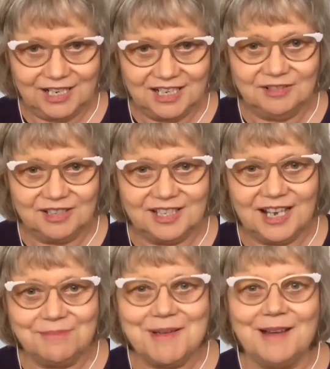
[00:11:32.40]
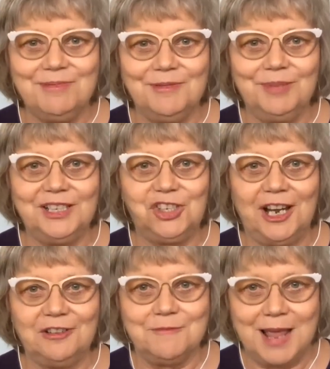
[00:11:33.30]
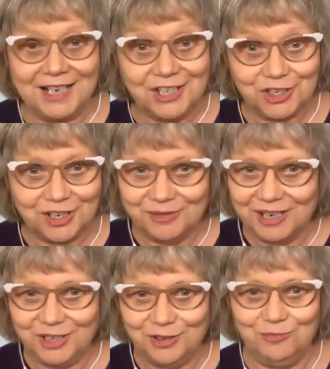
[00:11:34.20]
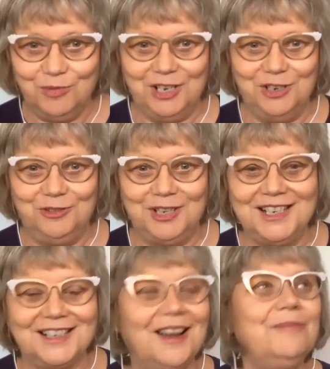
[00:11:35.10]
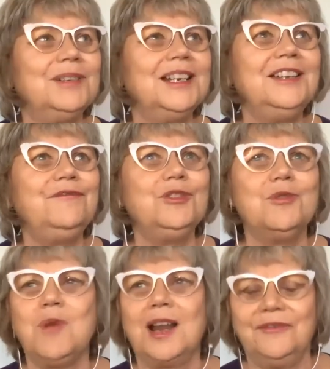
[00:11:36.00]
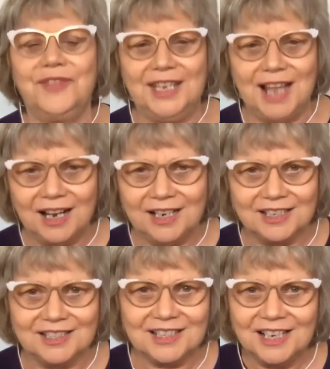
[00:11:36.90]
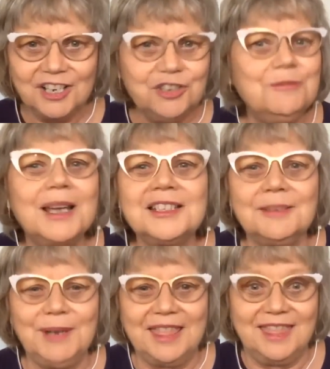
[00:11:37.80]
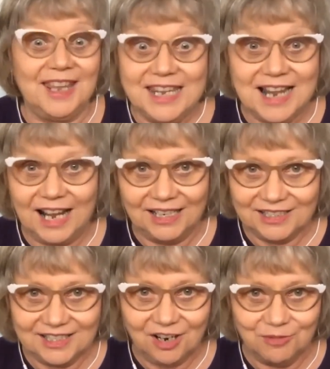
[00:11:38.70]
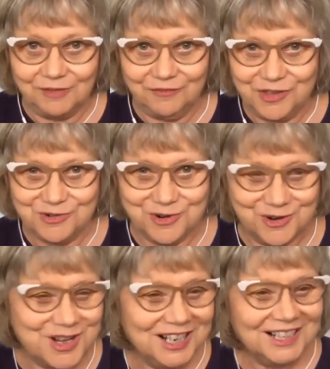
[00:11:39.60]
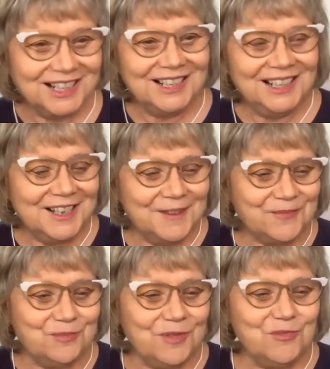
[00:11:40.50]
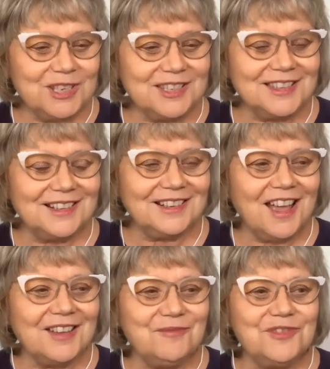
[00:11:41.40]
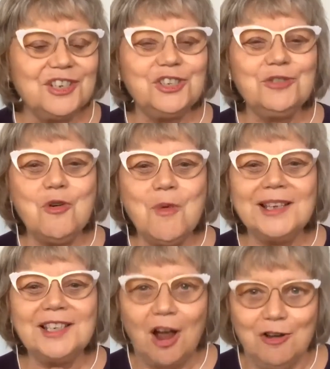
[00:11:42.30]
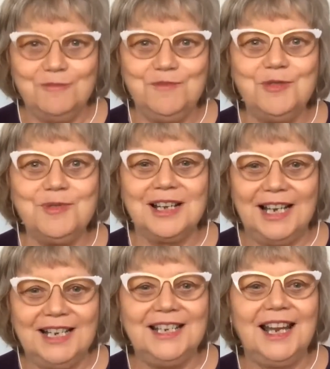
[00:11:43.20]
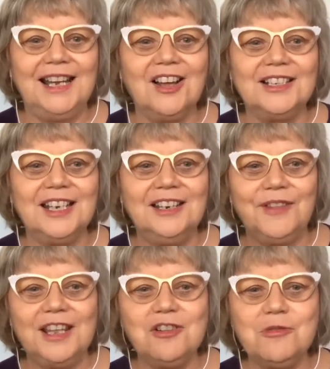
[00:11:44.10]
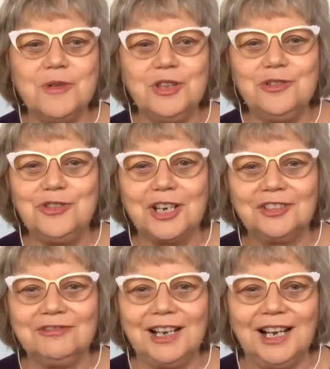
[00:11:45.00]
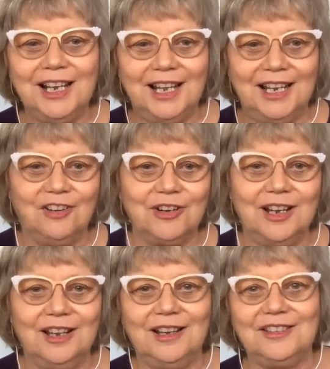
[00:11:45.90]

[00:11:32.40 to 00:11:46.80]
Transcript: to step up and be channel manager when you did. I believe you were one of the youngest. You must have been the youngest, I would have thought was like, did you always hope you would lead NITV, or were you just really in on it